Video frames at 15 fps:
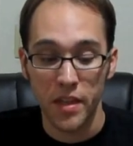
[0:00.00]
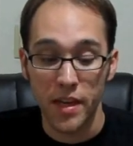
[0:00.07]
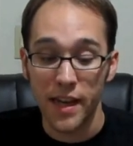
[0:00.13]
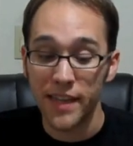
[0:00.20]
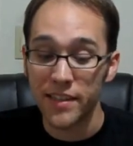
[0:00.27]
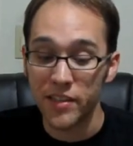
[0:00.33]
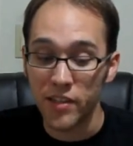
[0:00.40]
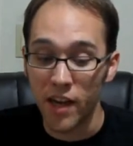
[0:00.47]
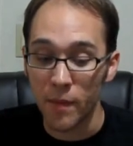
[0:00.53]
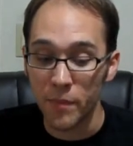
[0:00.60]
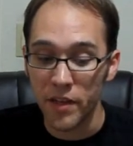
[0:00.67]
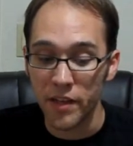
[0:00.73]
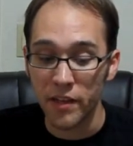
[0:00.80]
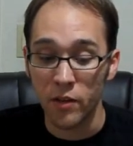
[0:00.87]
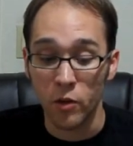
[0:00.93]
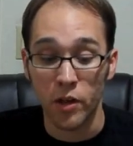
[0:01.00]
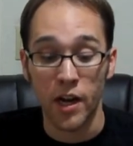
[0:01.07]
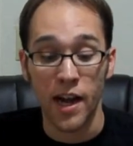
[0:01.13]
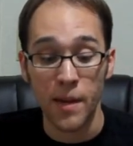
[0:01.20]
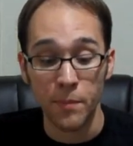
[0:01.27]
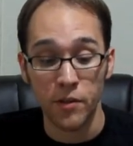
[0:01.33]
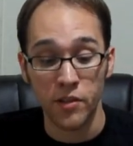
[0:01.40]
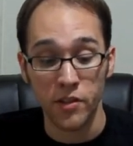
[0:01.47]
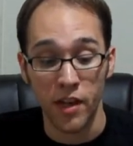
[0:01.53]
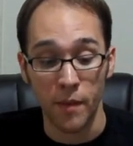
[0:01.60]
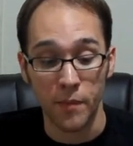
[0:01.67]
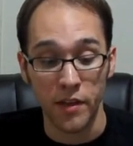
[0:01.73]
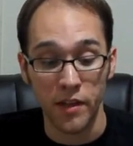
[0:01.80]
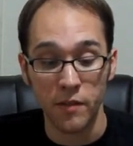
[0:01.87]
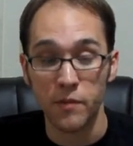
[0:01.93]
insomnia or
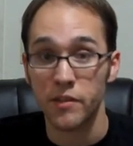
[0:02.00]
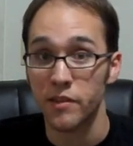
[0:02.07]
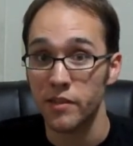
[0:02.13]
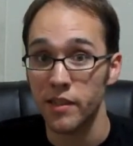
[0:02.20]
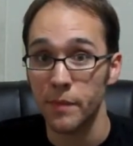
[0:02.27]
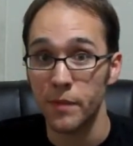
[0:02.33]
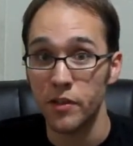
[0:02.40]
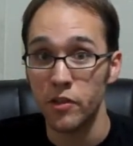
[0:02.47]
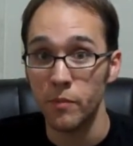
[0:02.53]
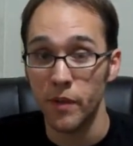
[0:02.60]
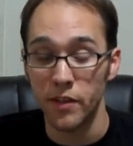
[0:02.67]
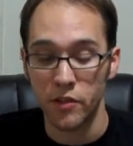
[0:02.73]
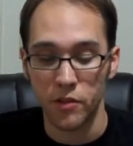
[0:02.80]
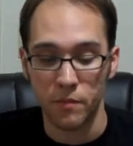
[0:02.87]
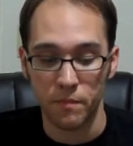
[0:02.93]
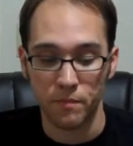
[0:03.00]
hypersomnia, which is sleeping too much